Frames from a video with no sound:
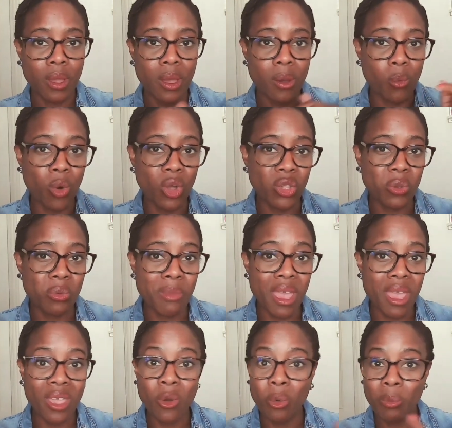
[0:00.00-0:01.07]
And what you
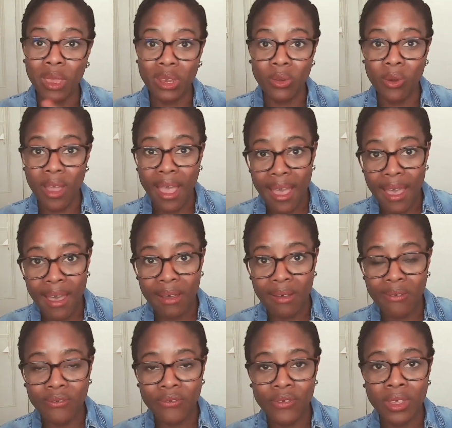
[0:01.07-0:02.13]
may or may not
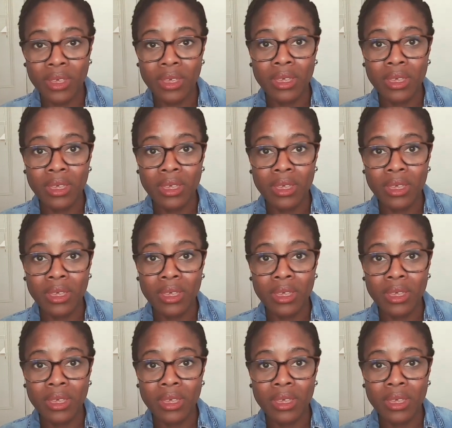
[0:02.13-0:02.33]
have